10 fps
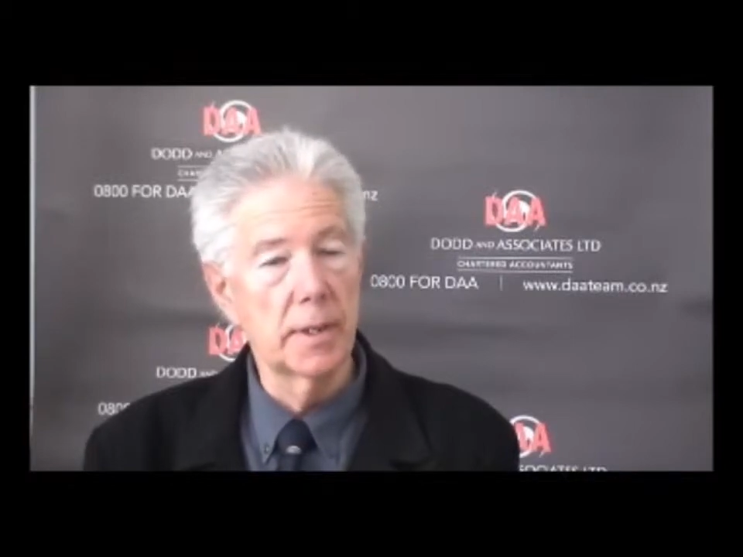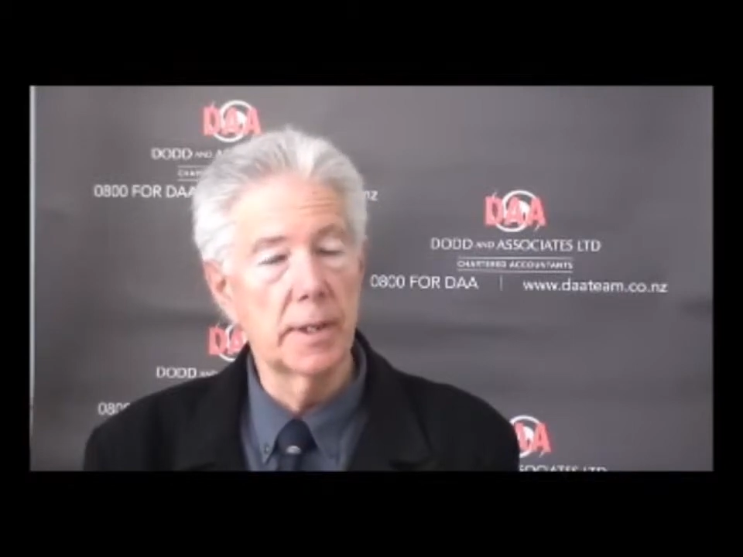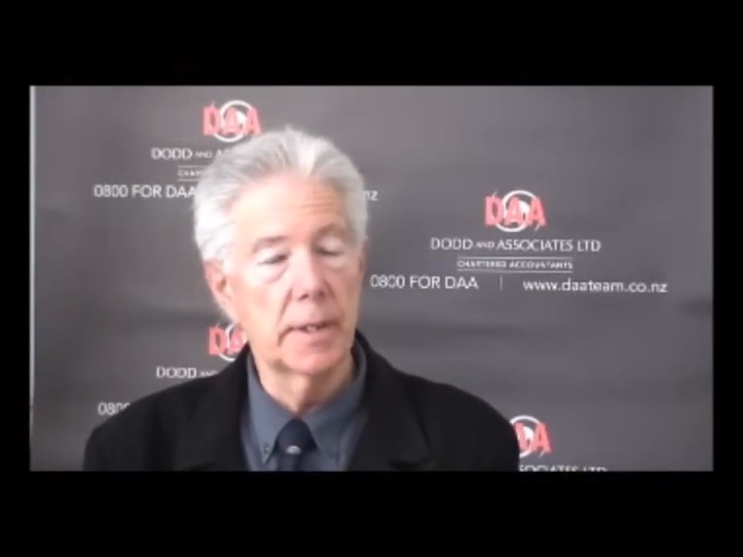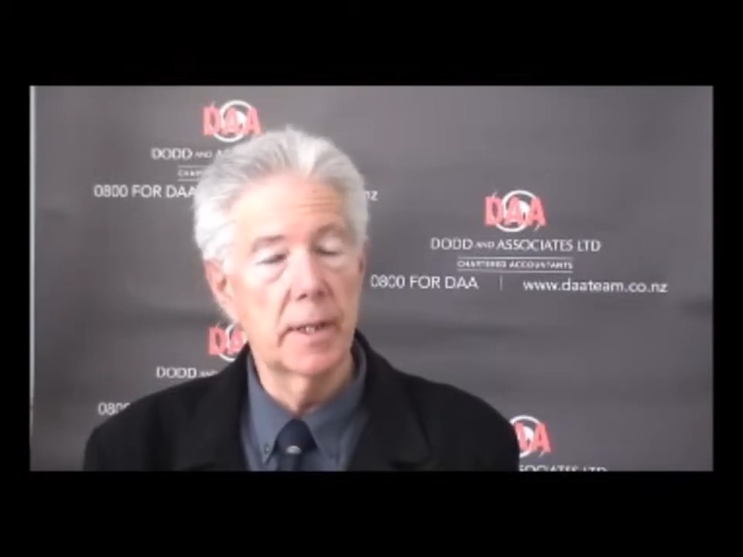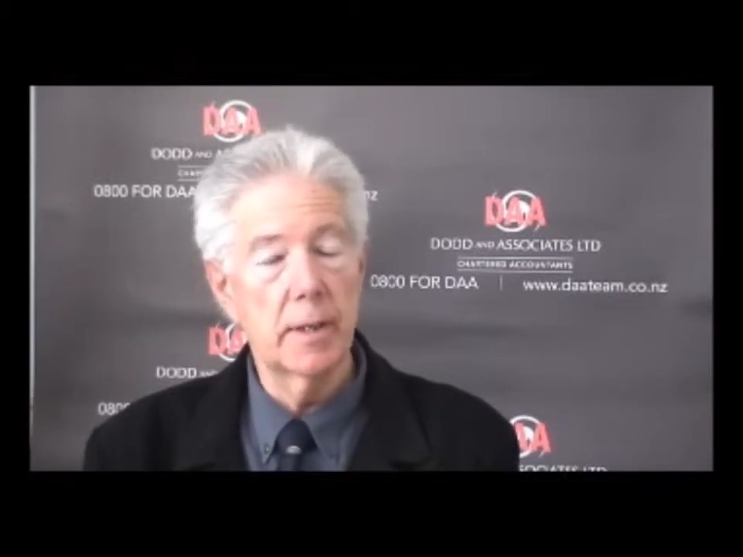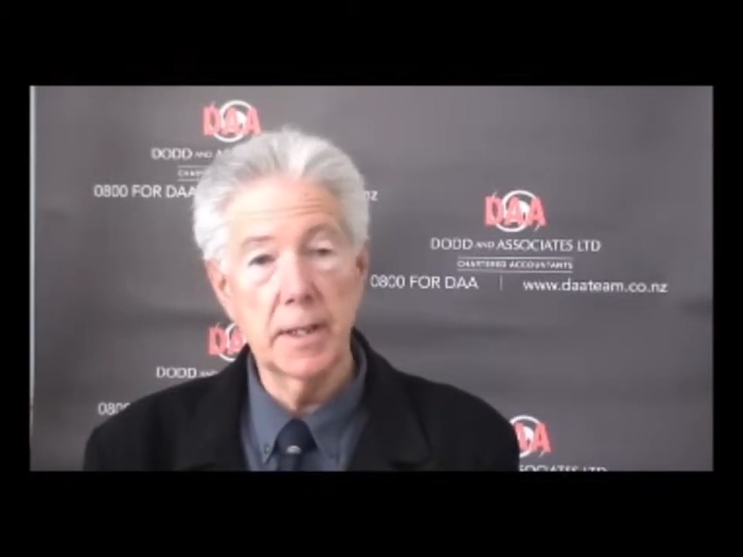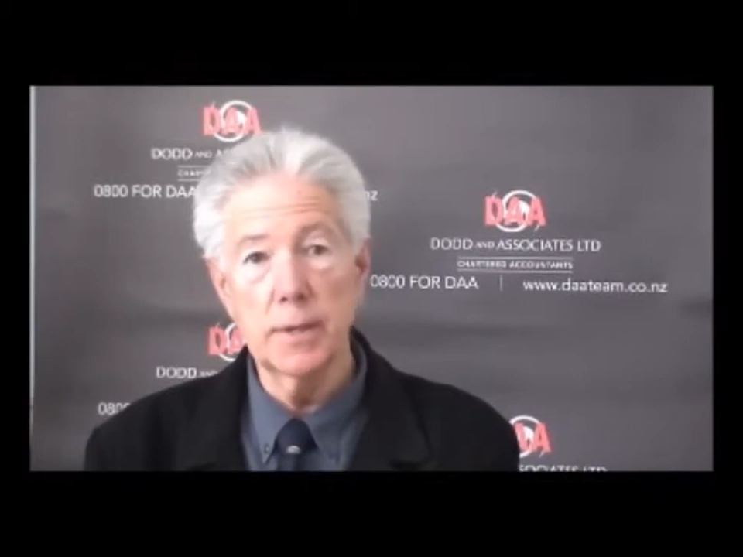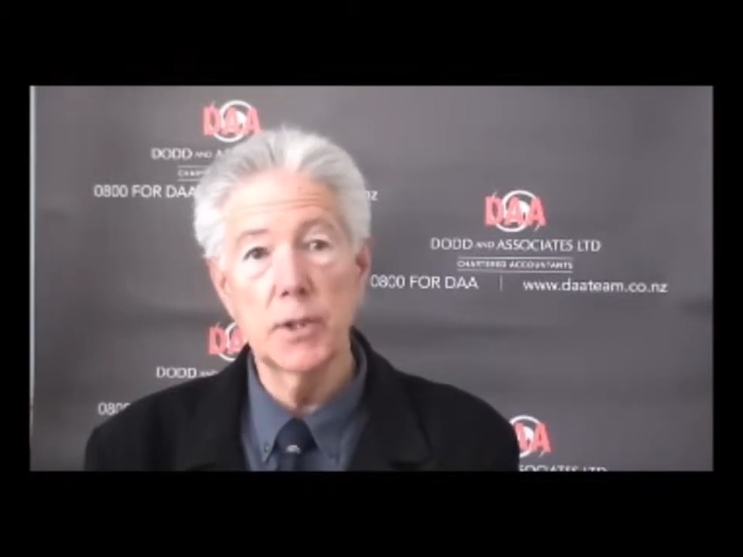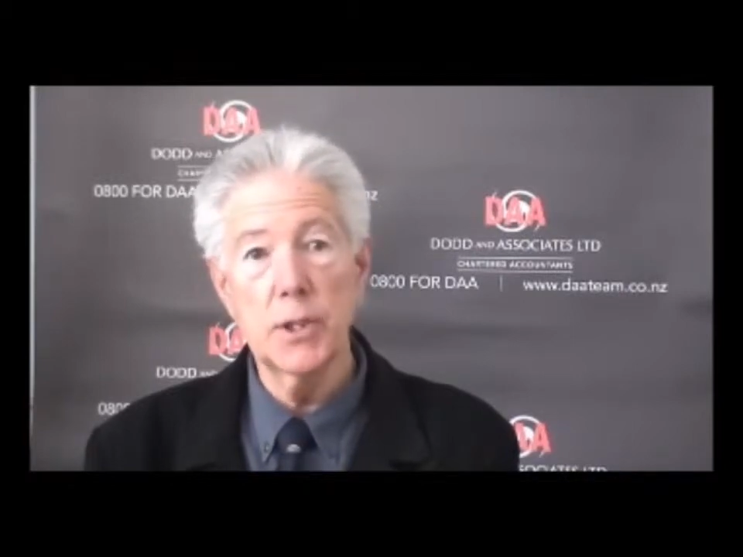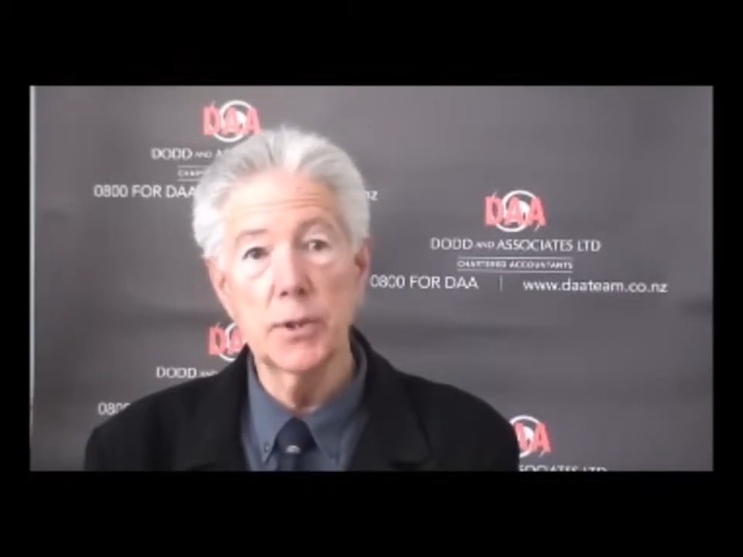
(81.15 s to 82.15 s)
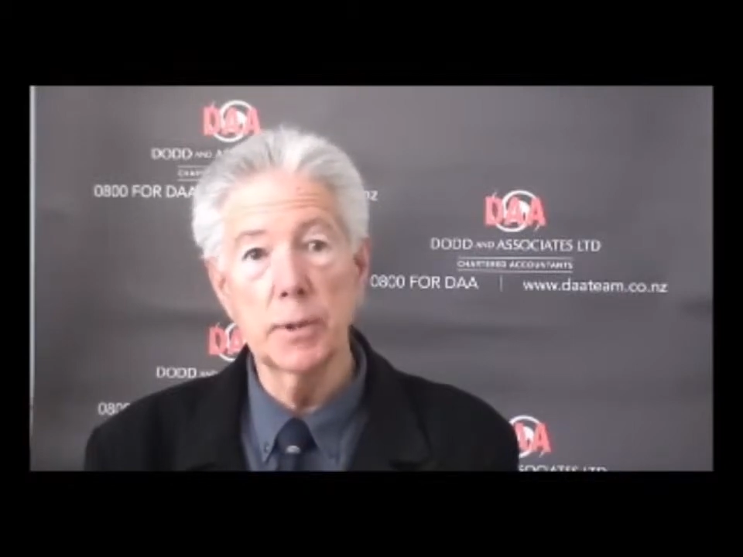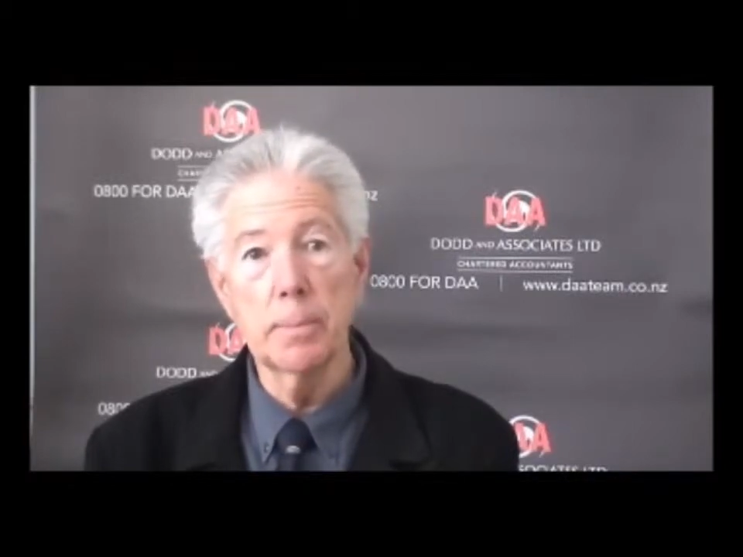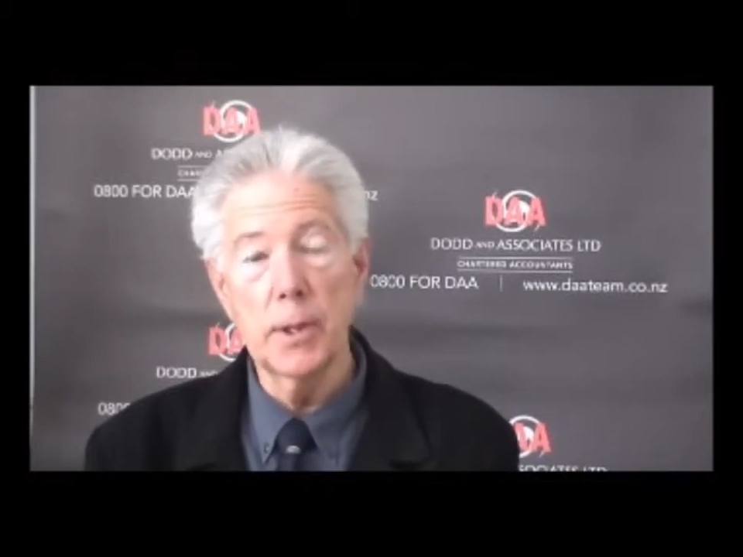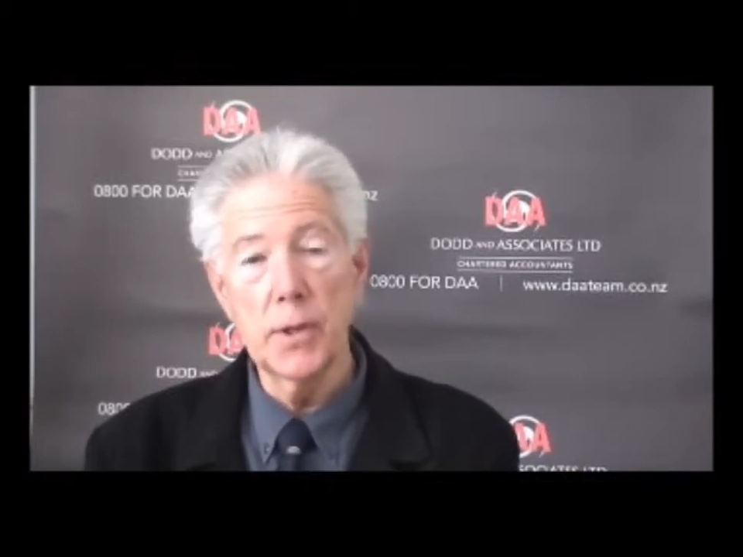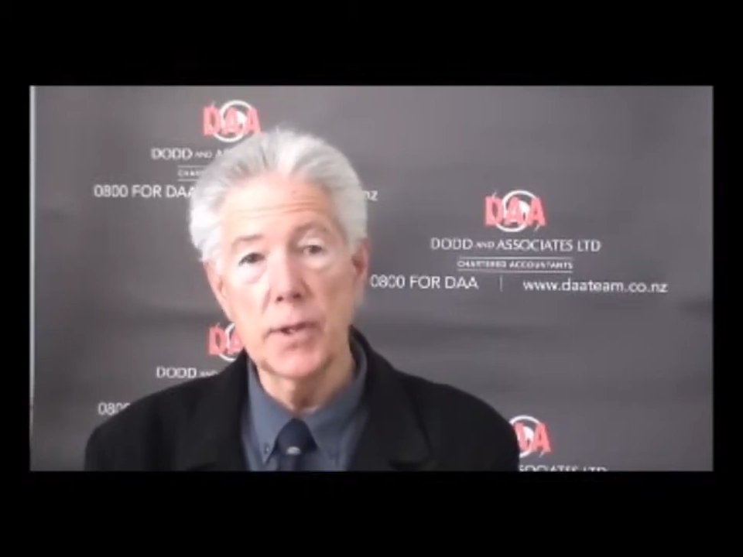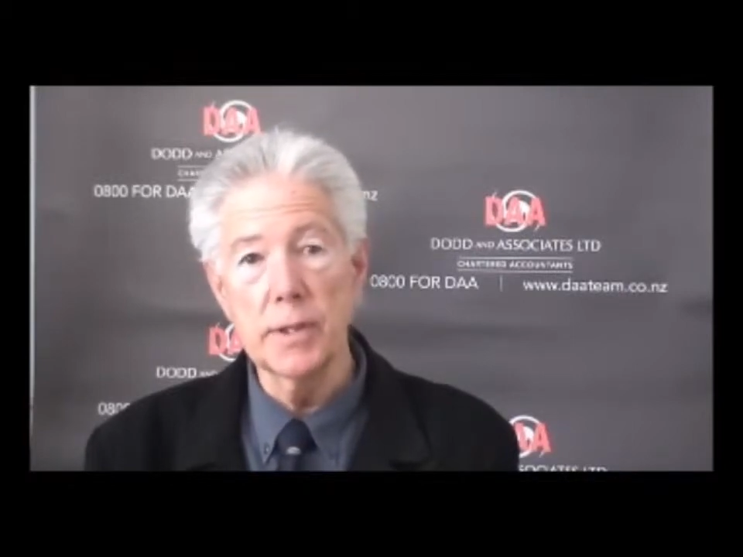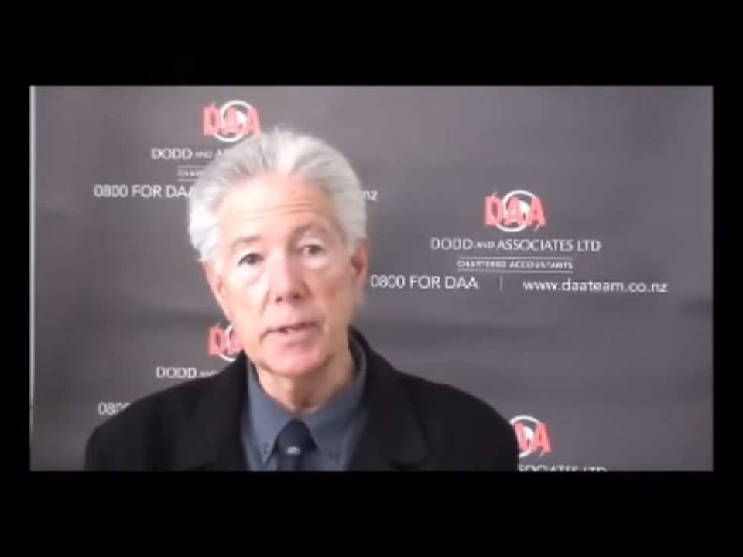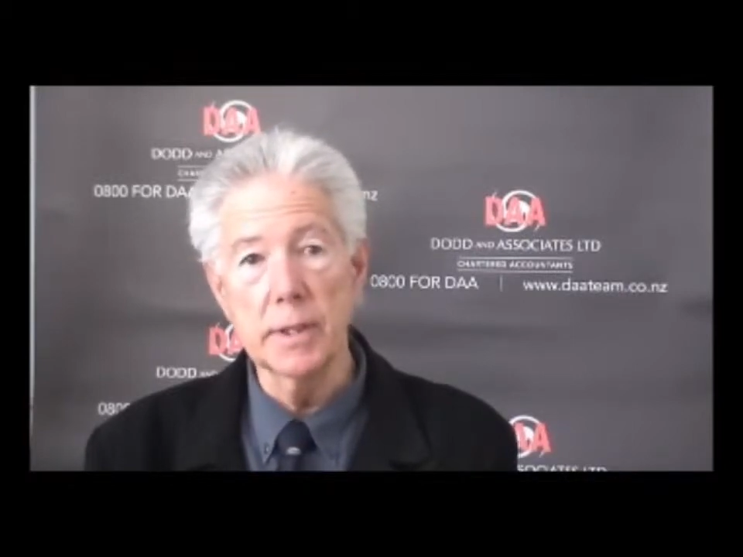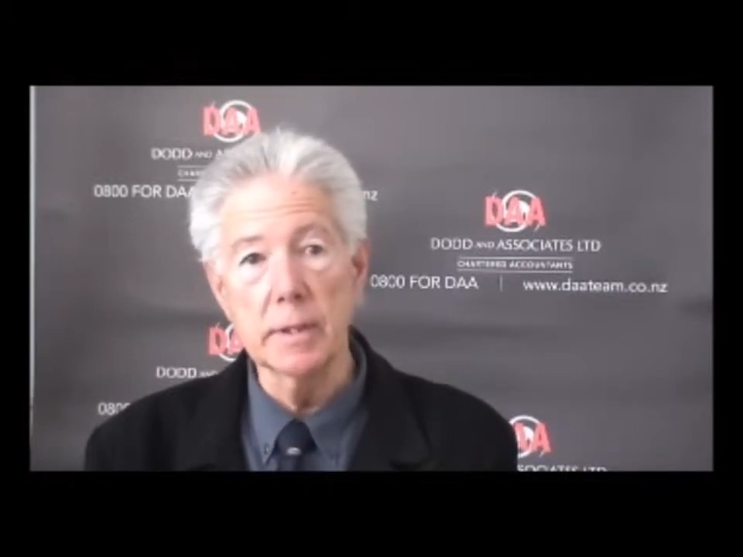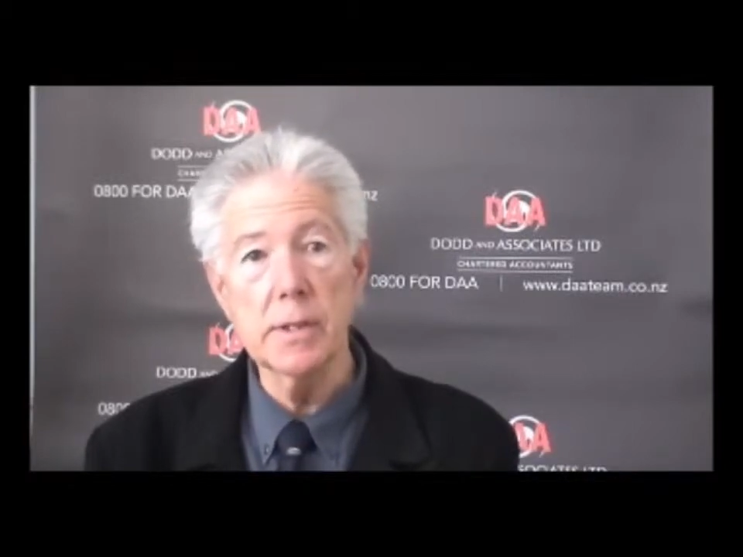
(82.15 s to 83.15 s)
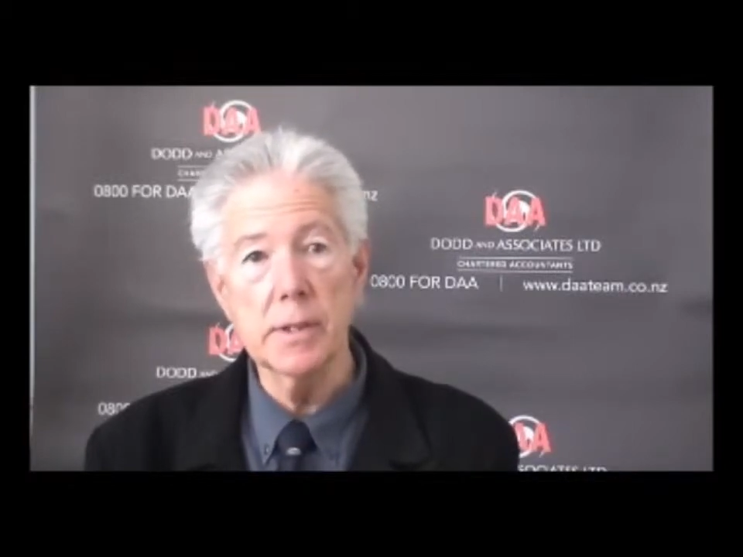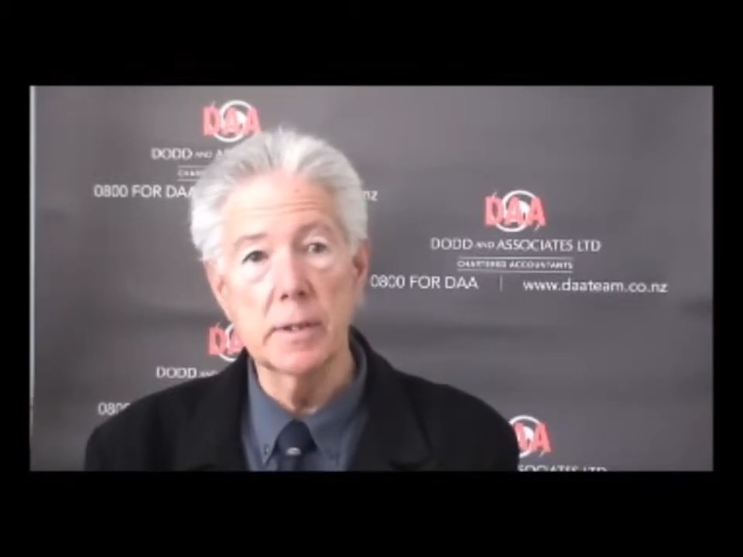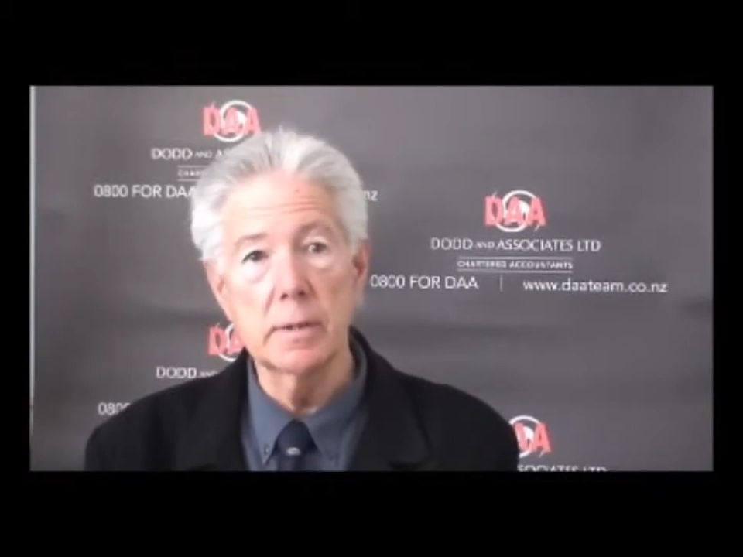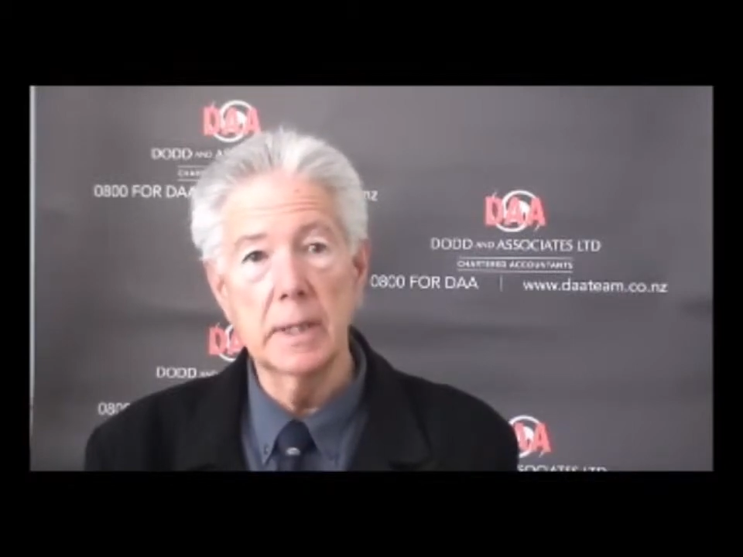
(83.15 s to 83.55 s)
and they are actively doing both of those things. So